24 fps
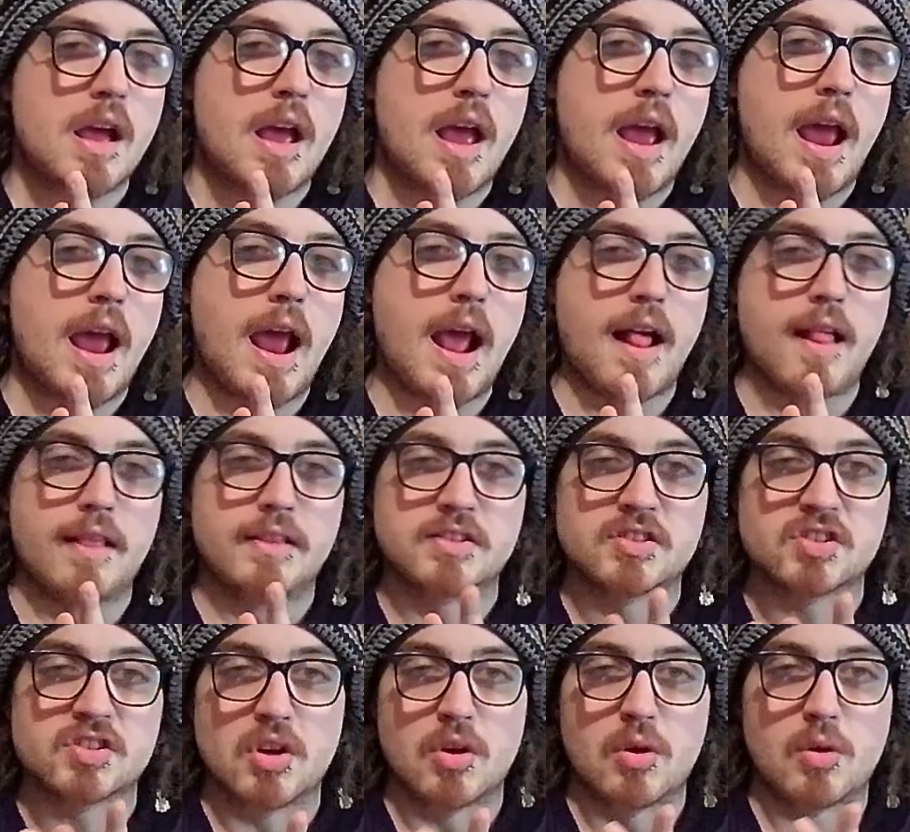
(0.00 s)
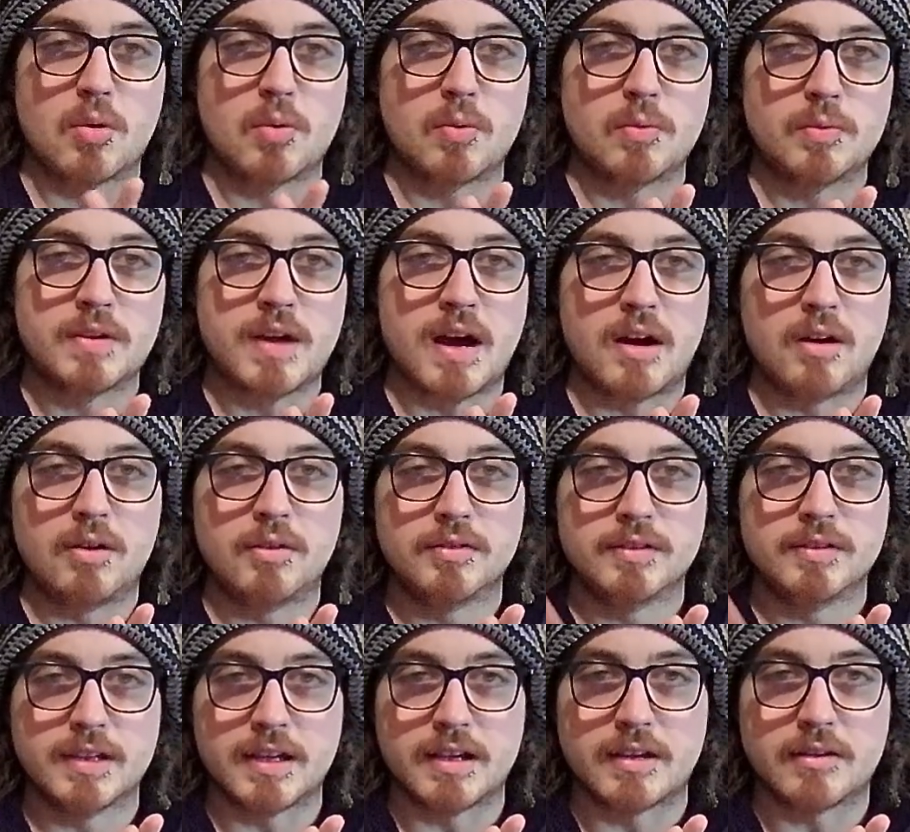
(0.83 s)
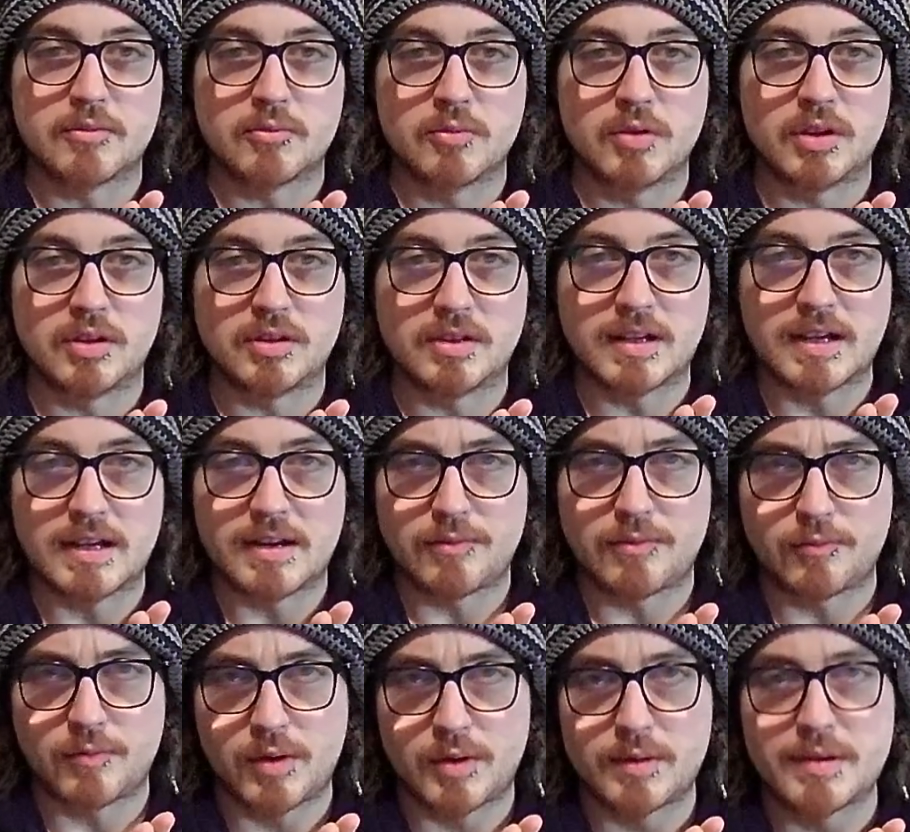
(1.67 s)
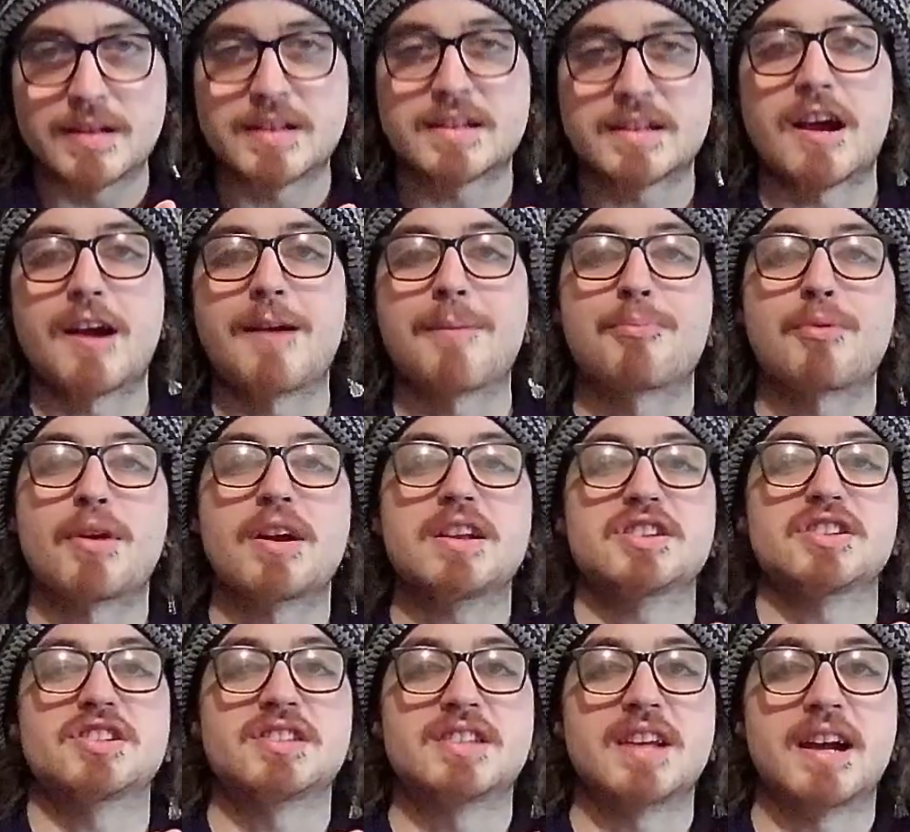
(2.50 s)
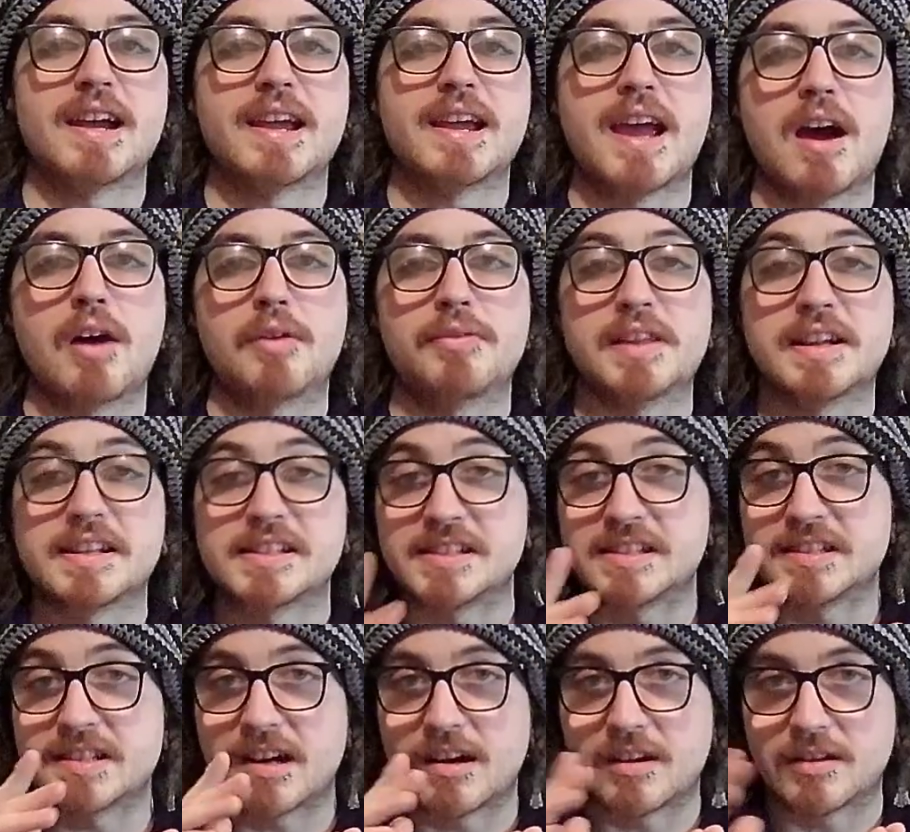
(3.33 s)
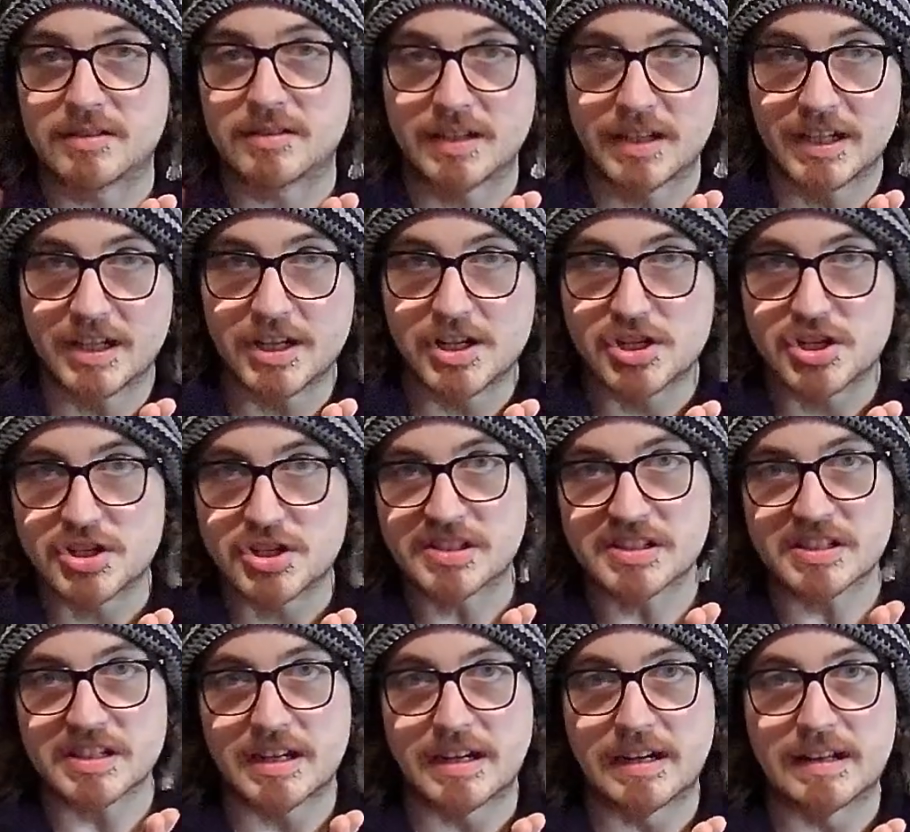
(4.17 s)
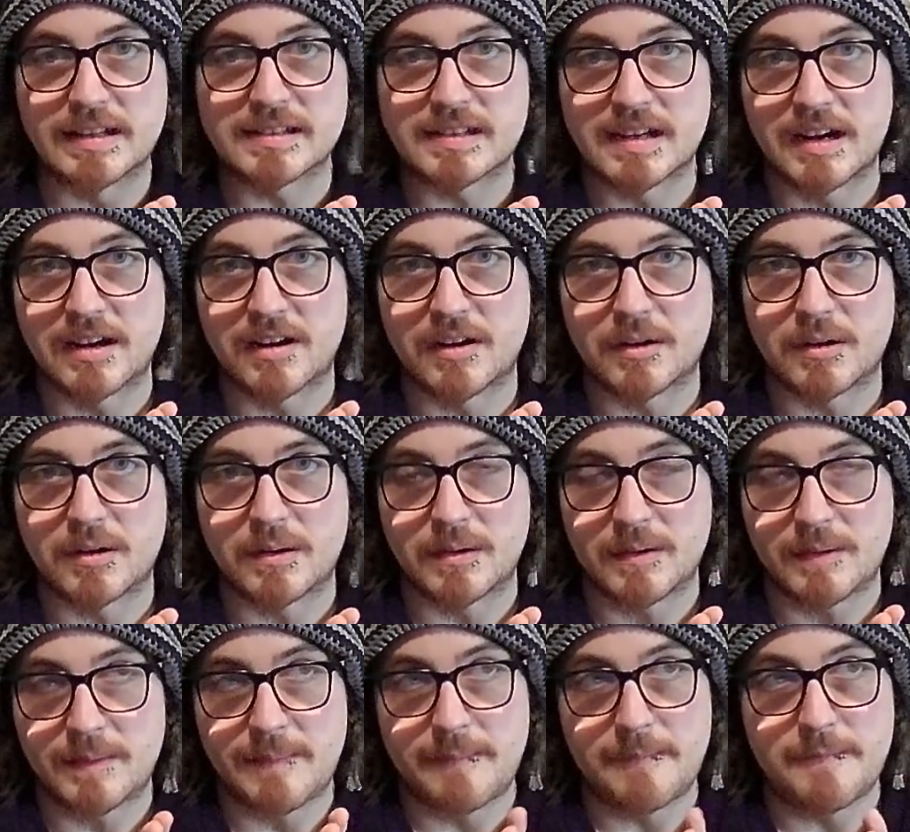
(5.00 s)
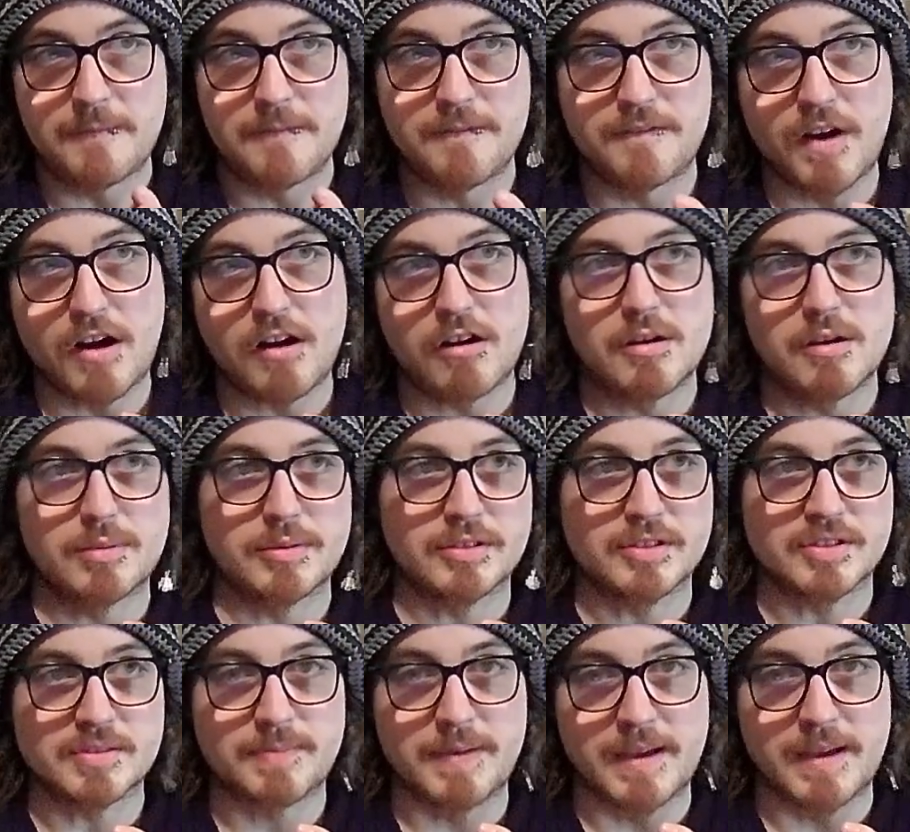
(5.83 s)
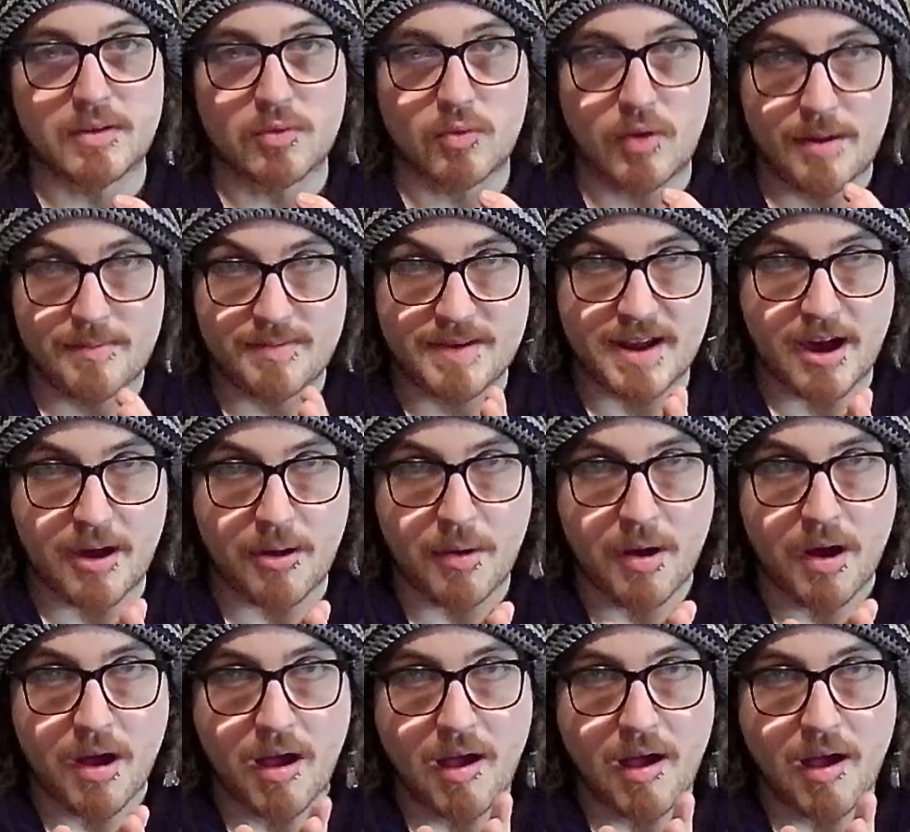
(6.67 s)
And so not only will, when the entire branches die out, that's entire lineages and entire variables being wiped out,